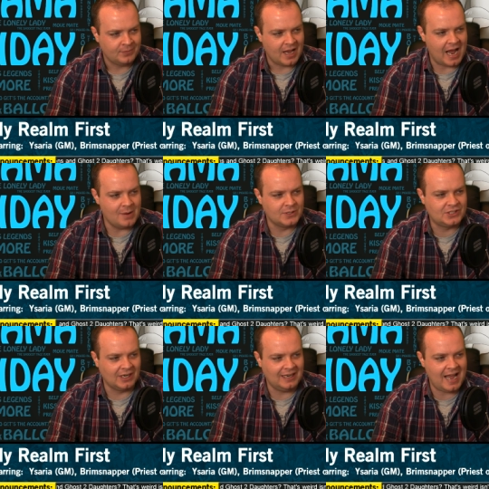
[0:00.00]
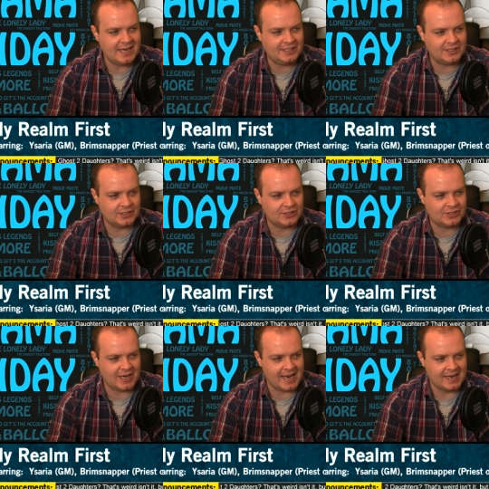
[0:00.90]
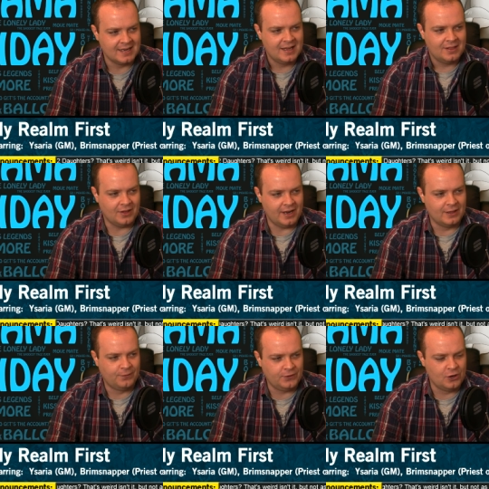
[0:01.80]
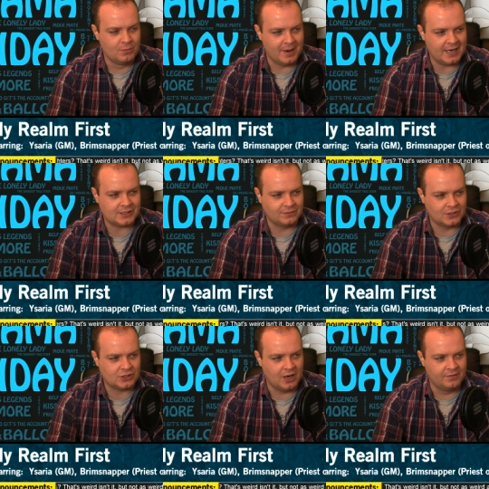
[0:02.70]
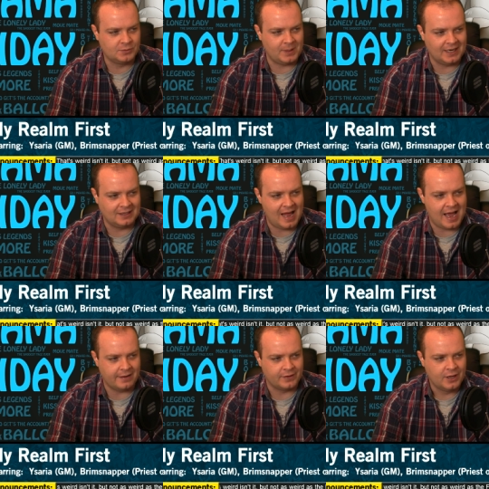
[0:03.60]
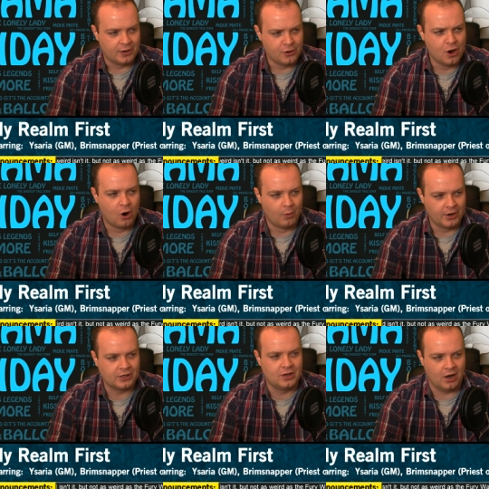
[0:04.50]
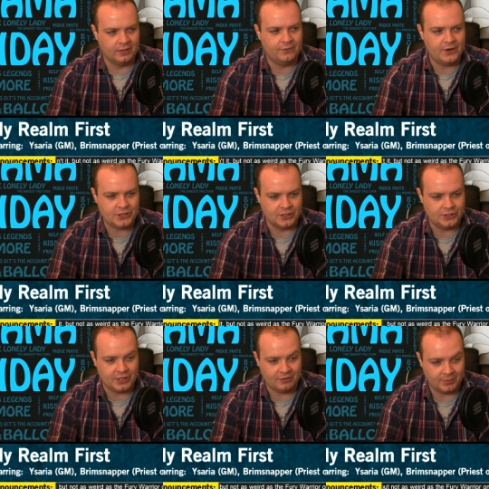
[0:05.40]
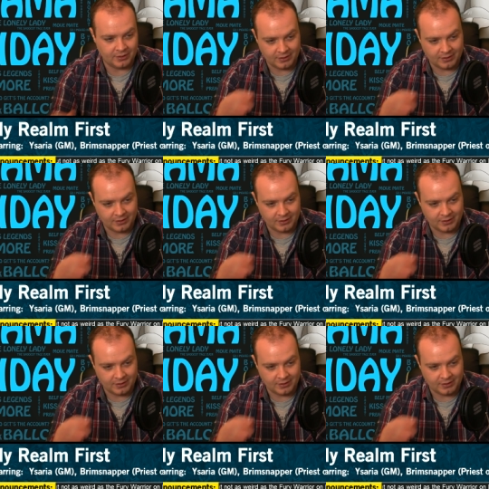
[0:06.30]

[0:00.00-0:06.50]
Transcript: I was delighted to see that in the few minutes of the servers being live, no one had gotten the fishing achievement.